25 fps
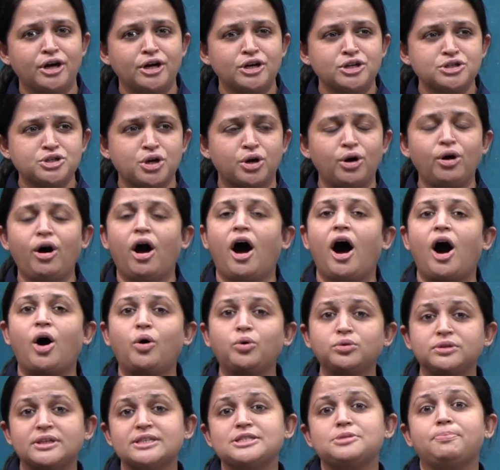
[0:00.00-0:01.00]
So
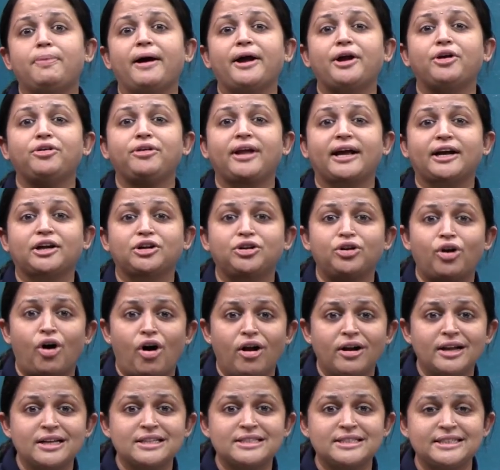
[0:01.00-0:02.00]
how this
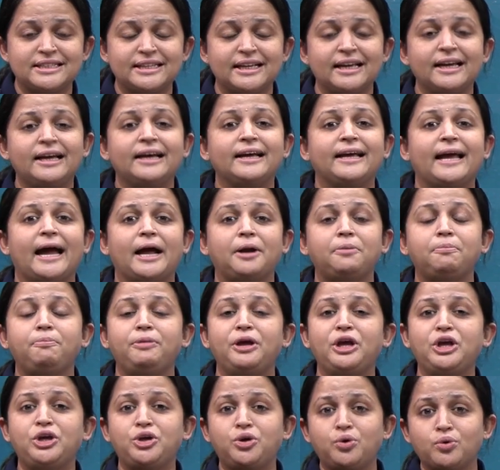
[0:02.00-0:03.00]
biotechnology can be
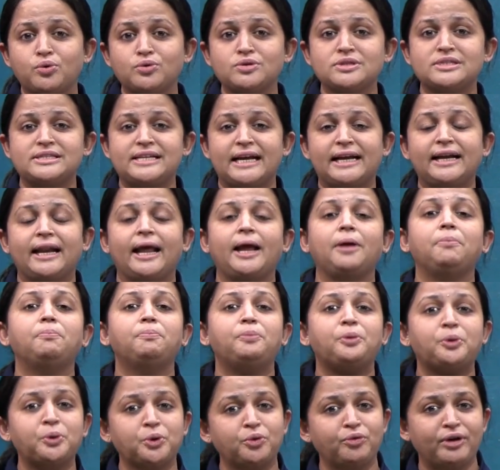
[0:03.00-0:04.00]
used in
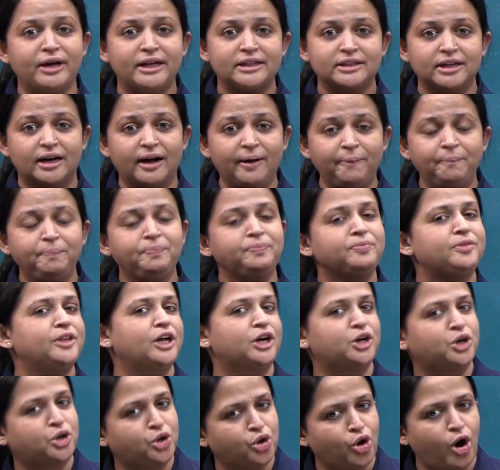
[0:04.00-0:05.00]
improving the
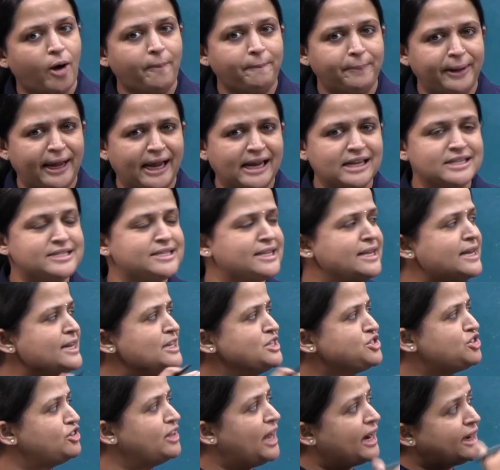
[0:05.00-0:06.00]
crop yields.
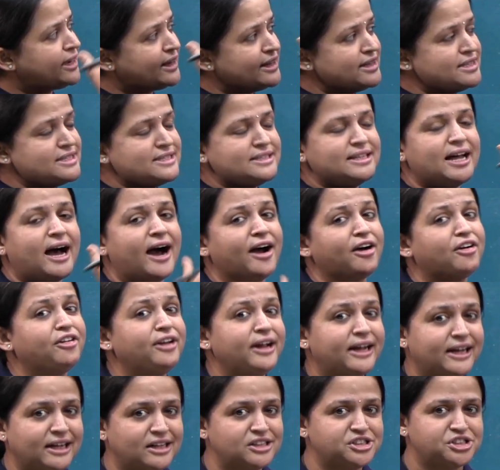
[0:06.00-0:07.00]
So that is the
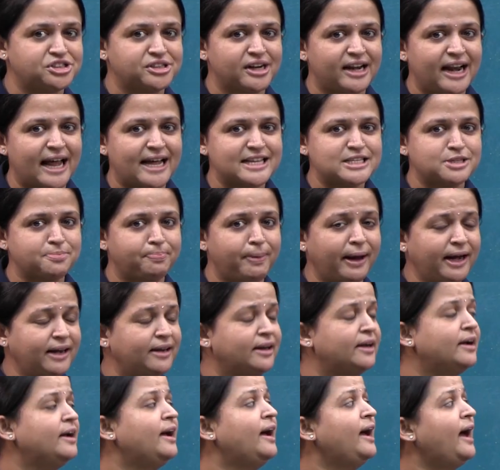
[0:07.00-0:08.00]
agricultural aspect.
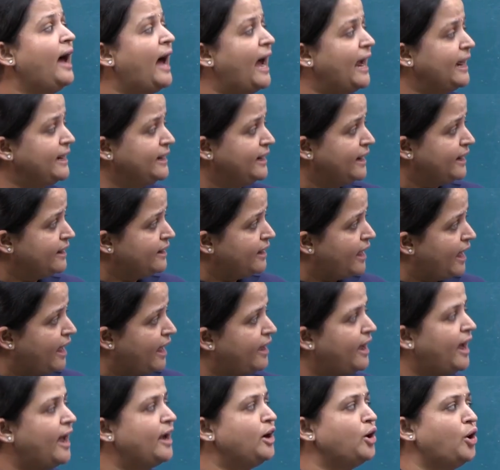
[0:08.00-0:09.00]
And
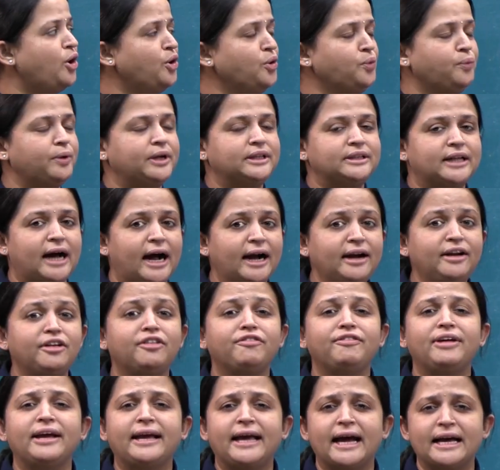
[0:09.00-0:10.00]
along with that,
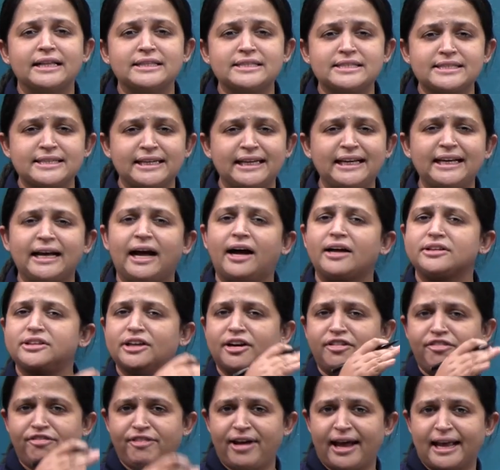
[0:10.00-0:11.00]
we can see
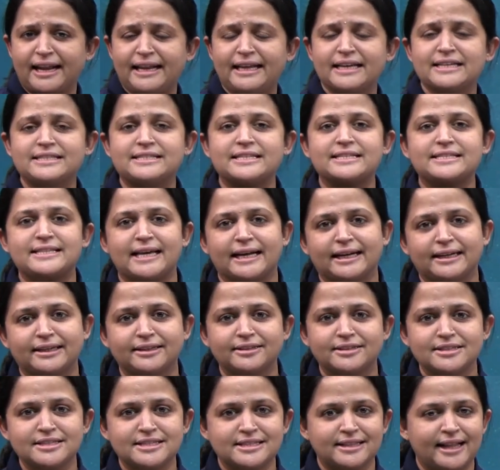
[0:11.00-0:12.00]
other various
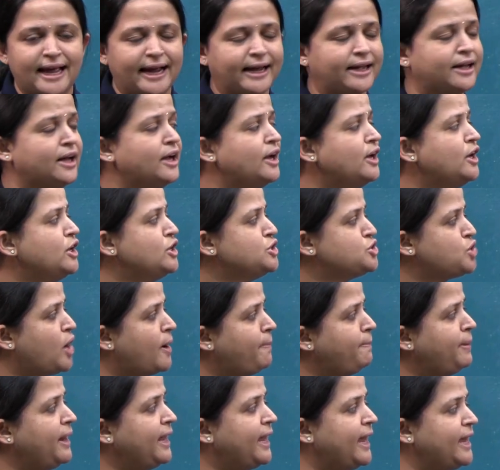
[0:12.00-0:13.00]
sectors like, so
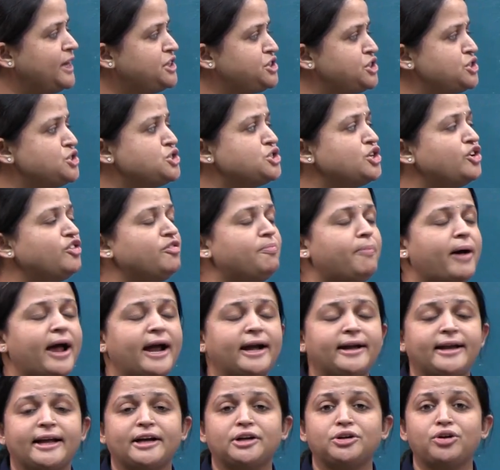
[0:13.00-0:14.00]
applications of
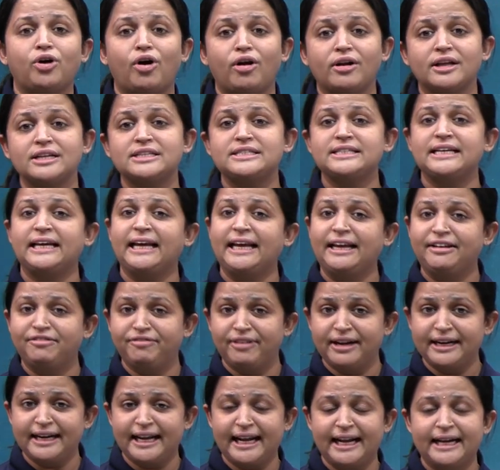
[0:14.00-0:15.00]
biotechnology
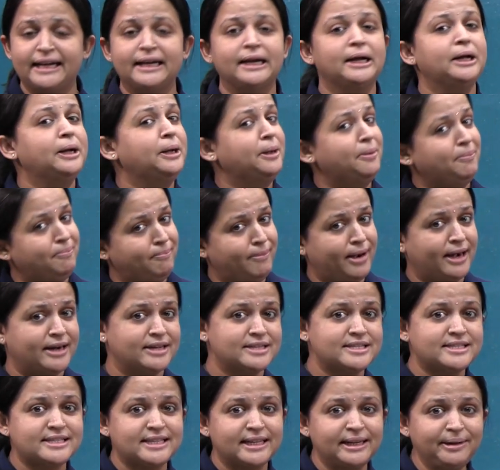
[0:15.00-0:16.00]
even in
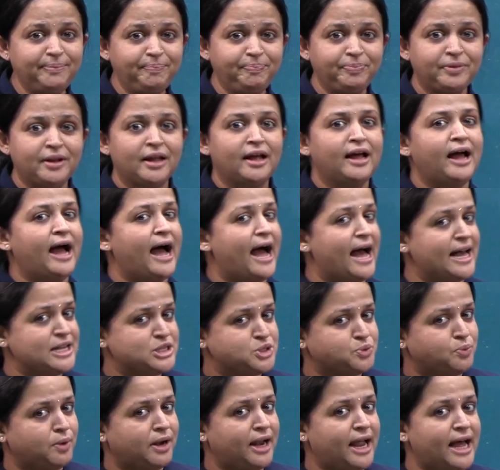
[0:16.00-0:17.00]
medicine
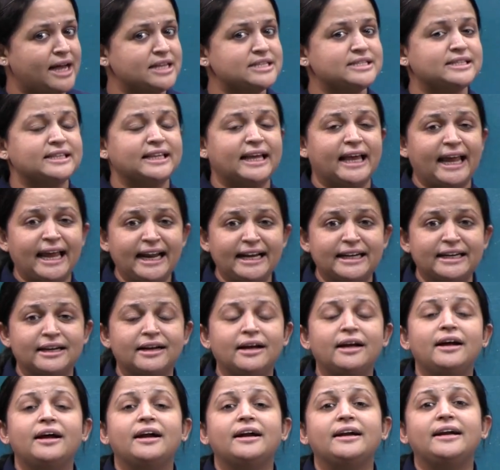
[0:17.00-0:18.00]
as well as in
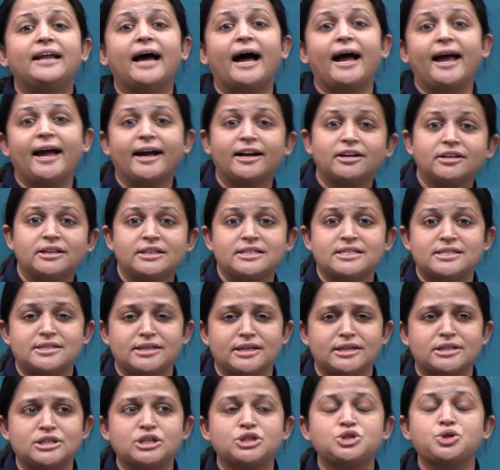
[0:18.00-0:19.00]

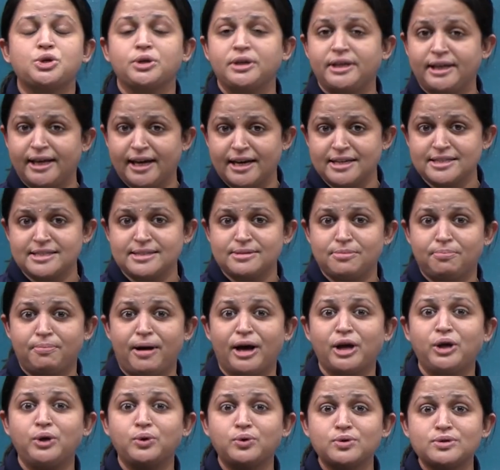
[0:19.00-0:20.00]
diagnostics. So yes, by
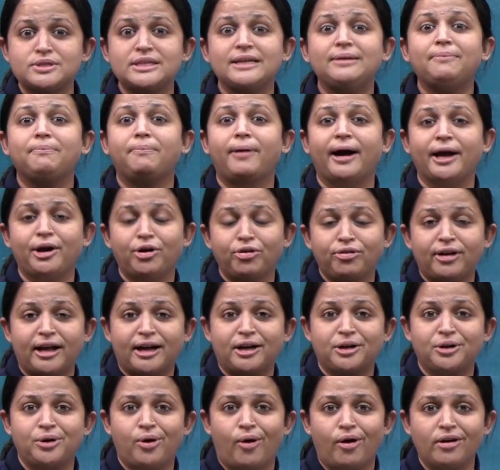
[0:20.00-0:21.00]
using
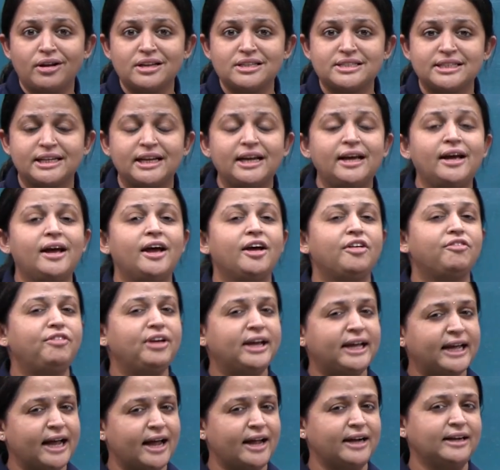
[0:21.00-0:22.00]
biotechnology, we
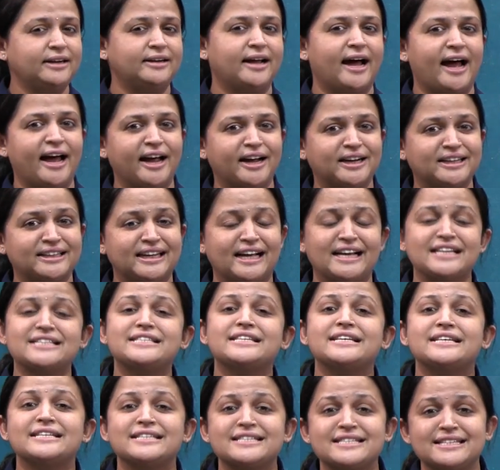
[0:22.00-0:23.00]
can diagnose
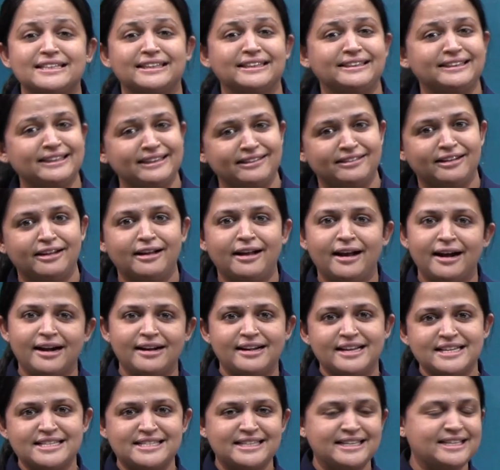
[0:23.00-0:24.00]
certain
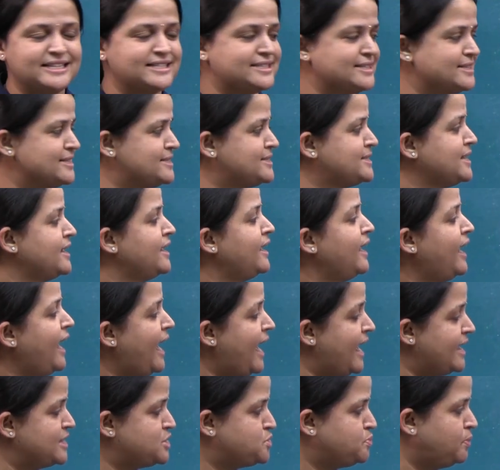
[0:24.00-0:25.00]
diseases,
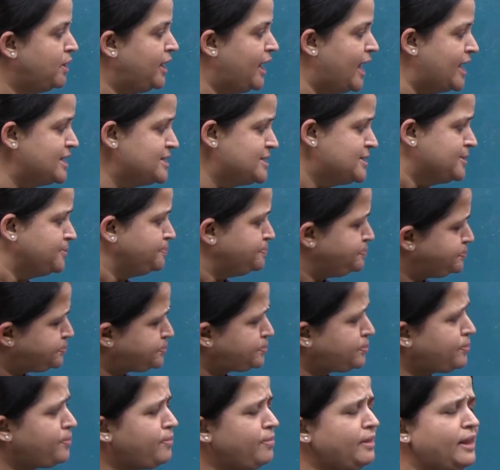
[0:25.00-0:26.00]
as well as
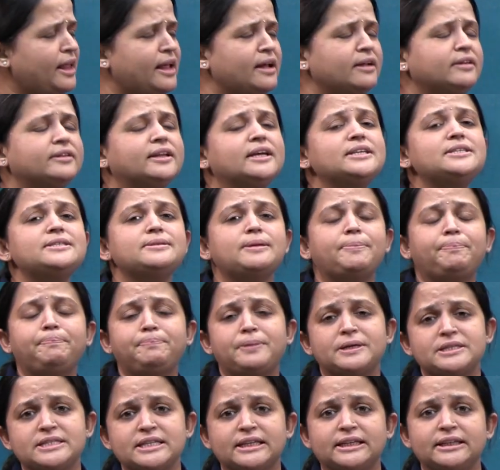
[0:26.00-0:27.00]
this
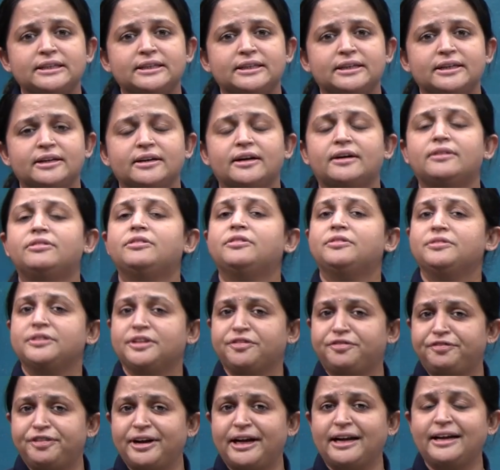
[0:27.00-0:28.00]
particular the
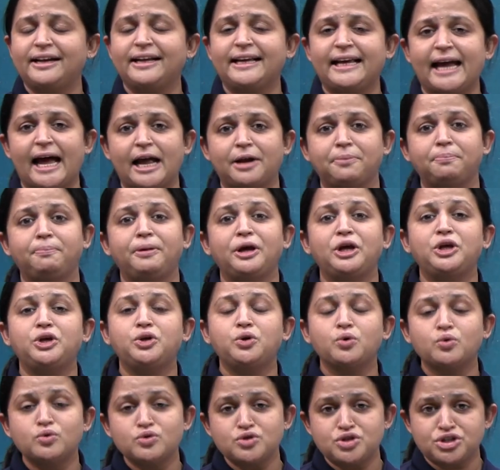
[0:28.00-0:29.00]
field can be
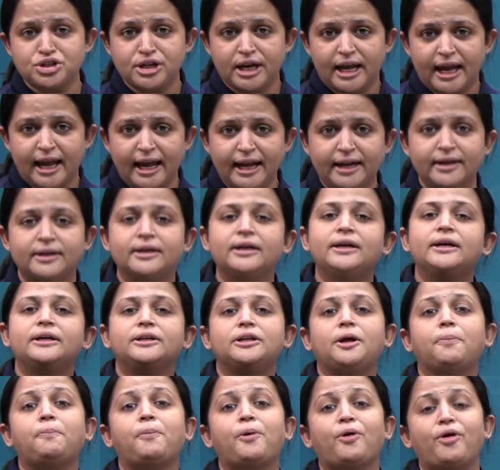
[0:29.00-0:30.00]
used in
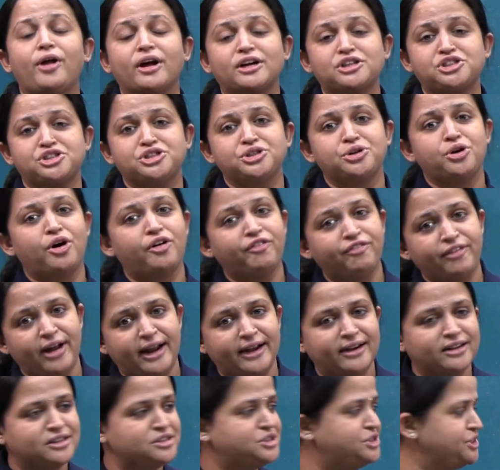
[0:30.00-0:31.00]
the production of
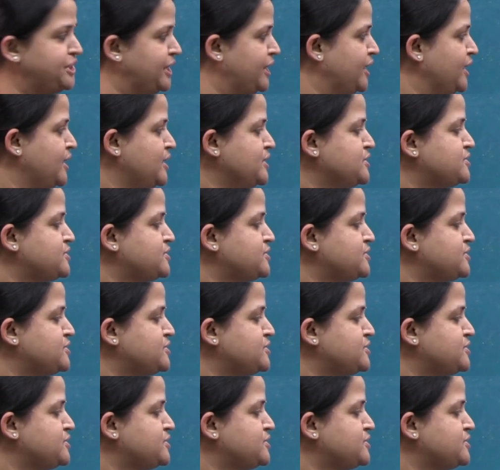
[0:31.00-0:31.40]
energy.